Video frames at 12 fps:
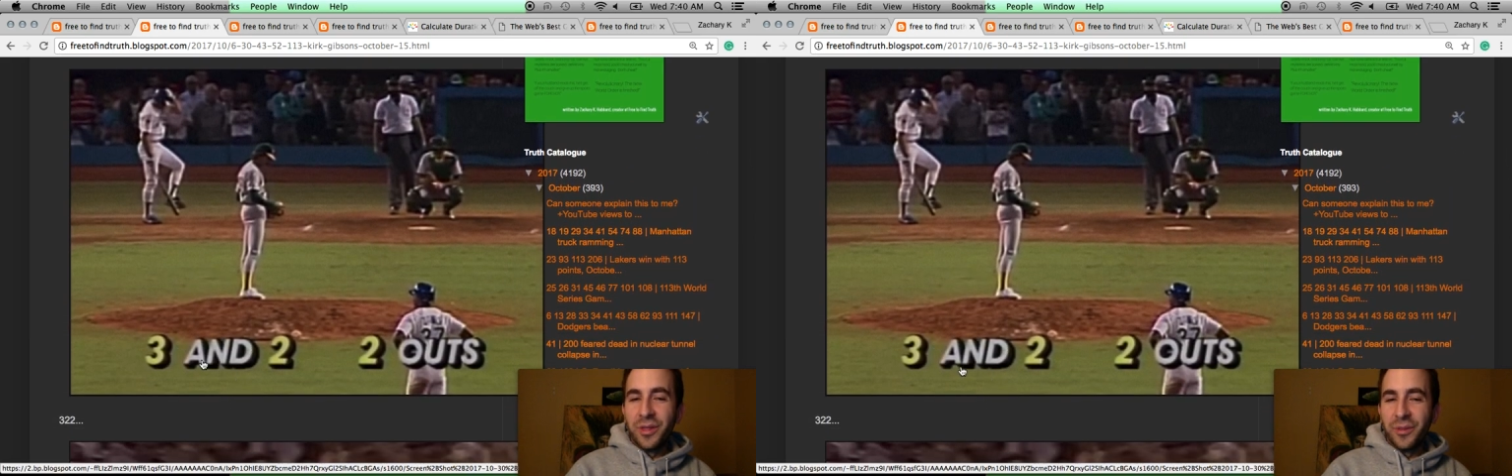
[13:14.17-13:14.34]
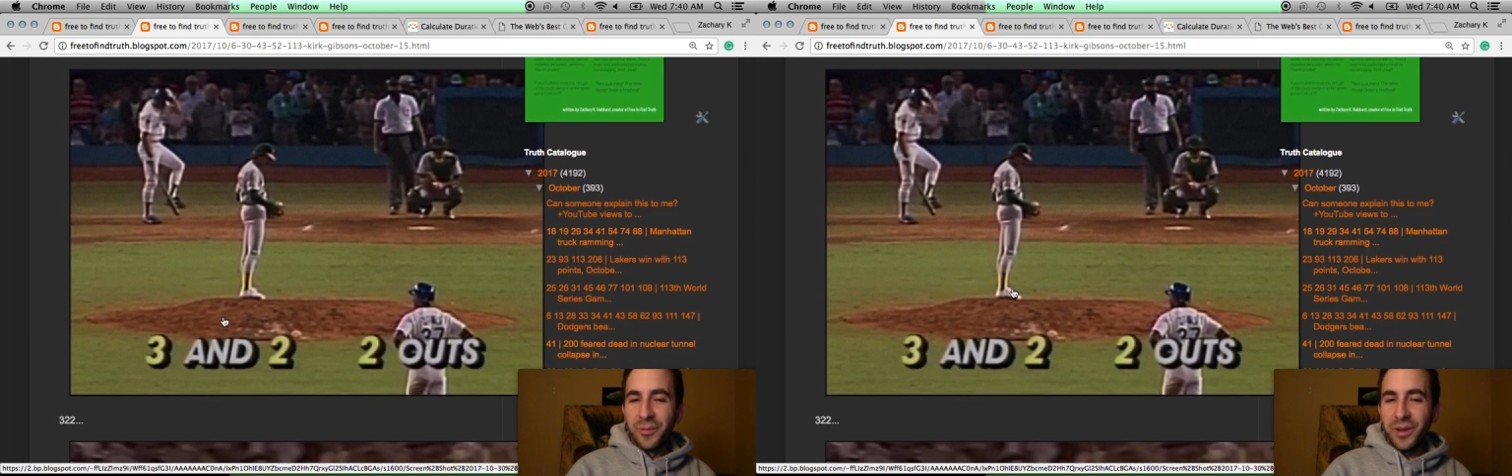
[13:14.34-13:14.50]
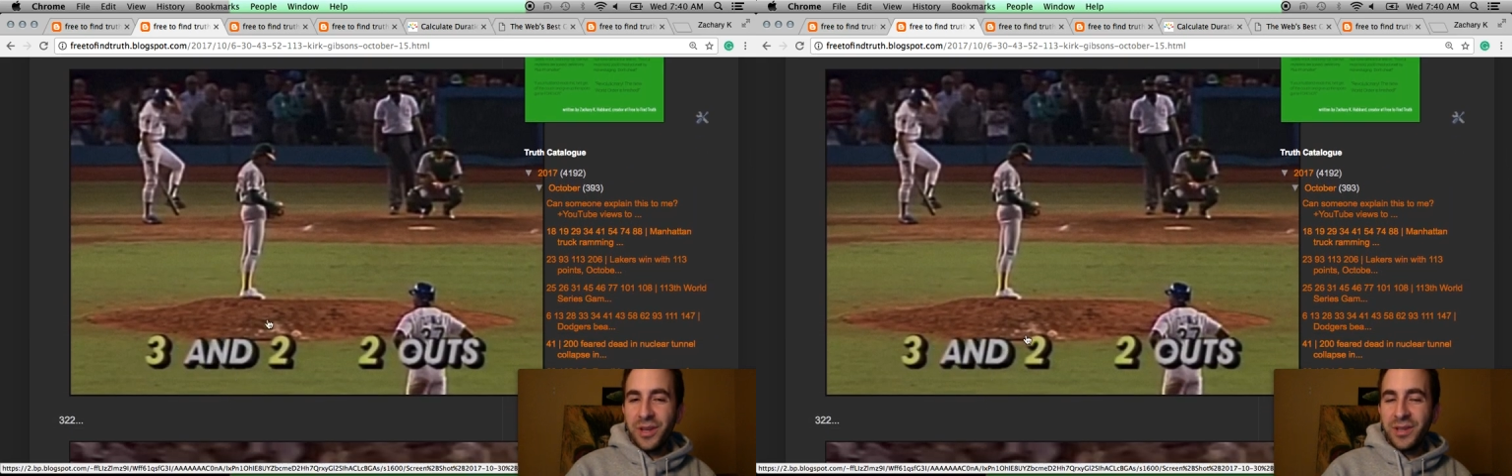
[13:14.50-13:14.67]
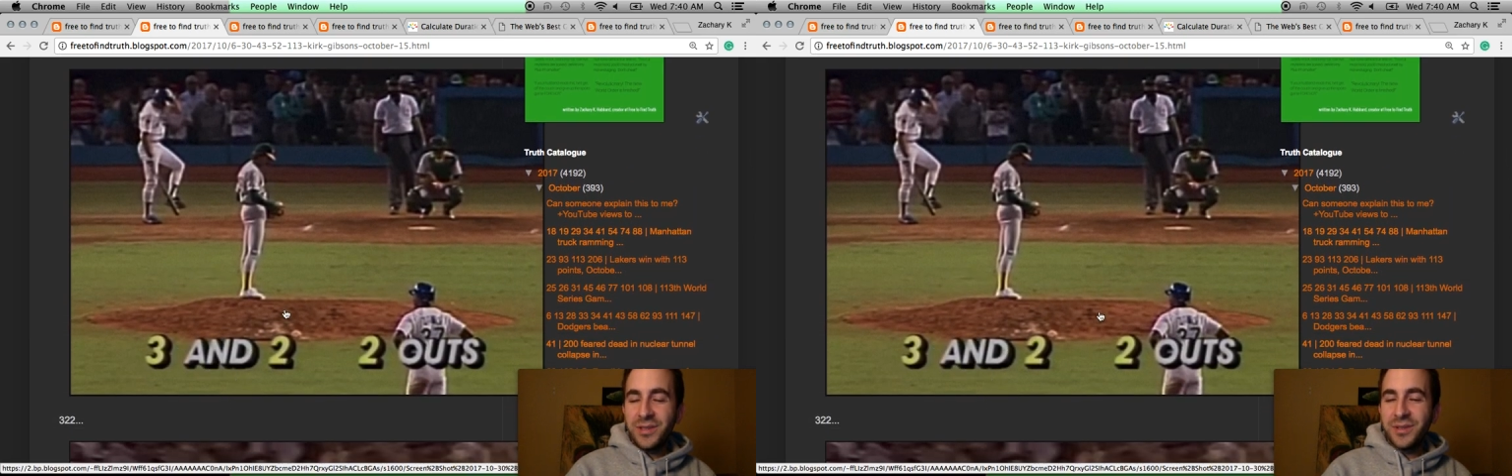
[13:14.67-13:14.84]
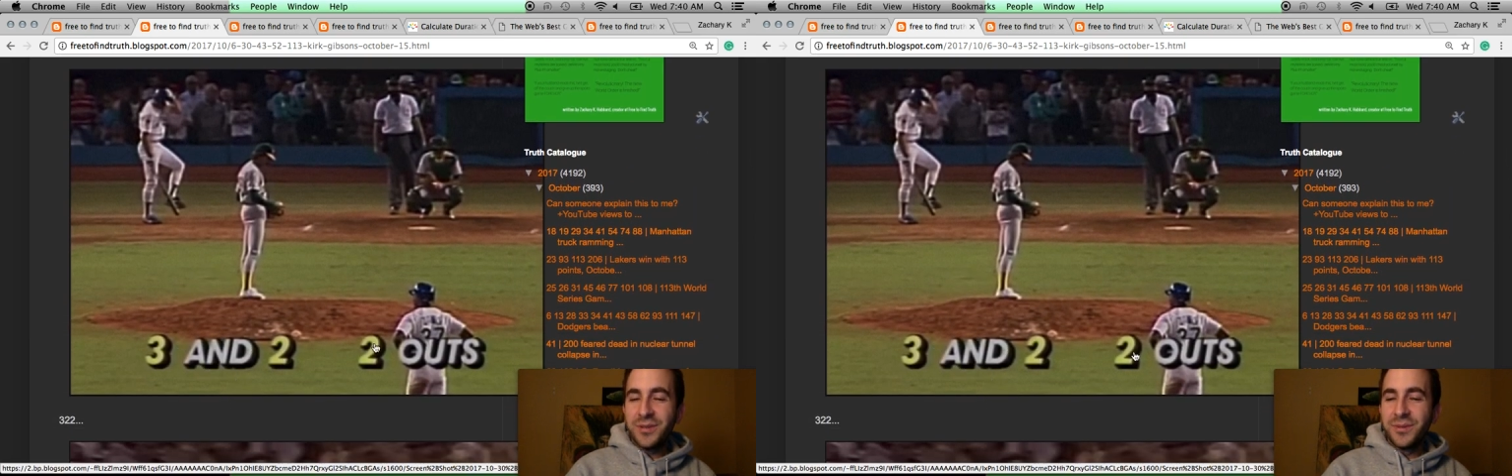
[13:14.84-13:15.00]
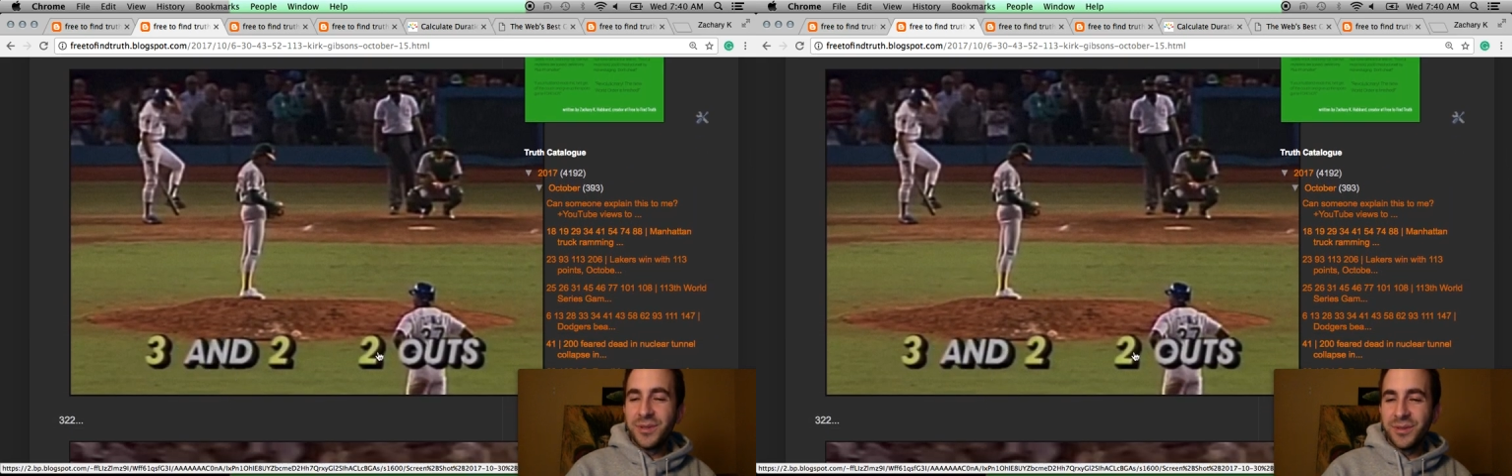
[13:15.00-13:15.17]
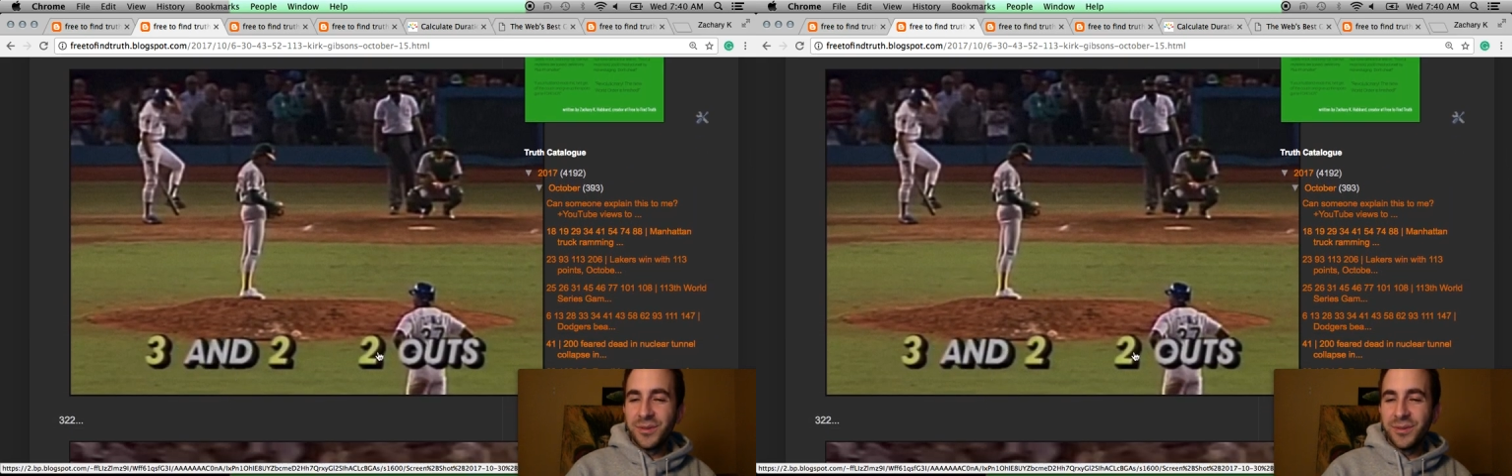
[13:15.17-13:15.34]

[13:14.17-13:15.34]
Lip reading: 3-2-2.